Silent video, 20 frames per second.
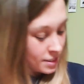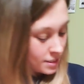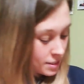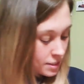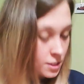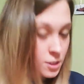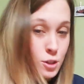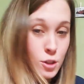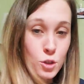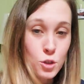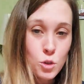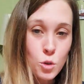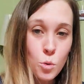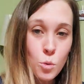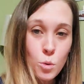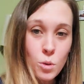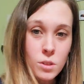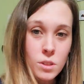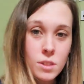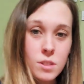Looks
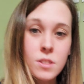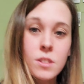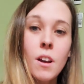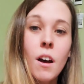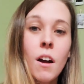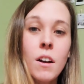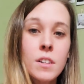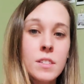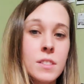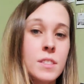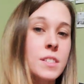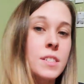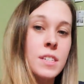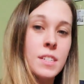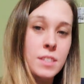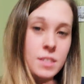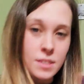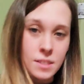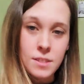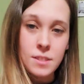cool. Looks
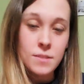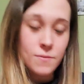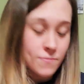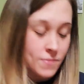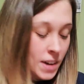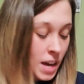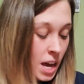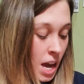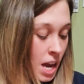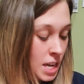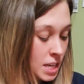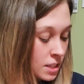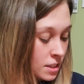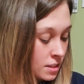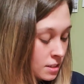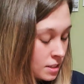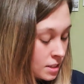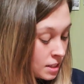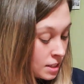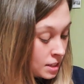artsy. It's fine.
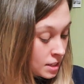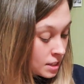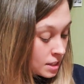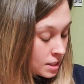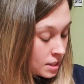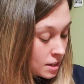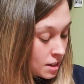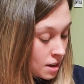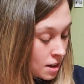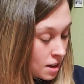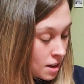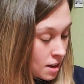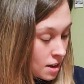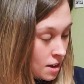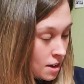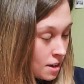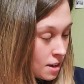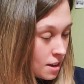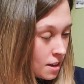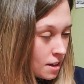
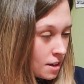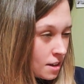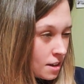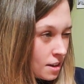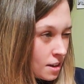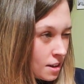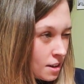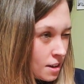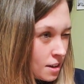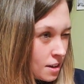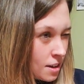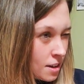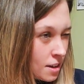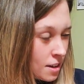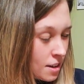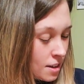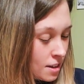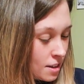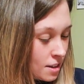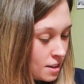
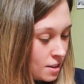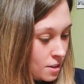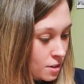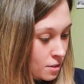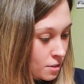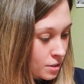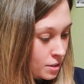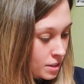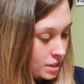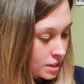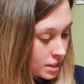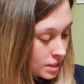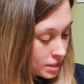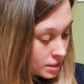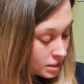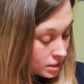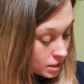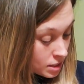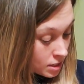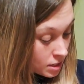Oh,
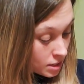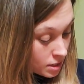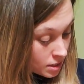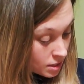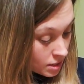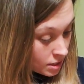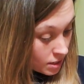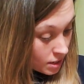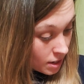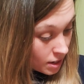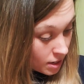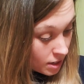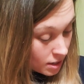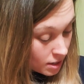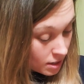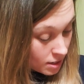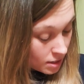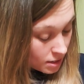goodness. All right.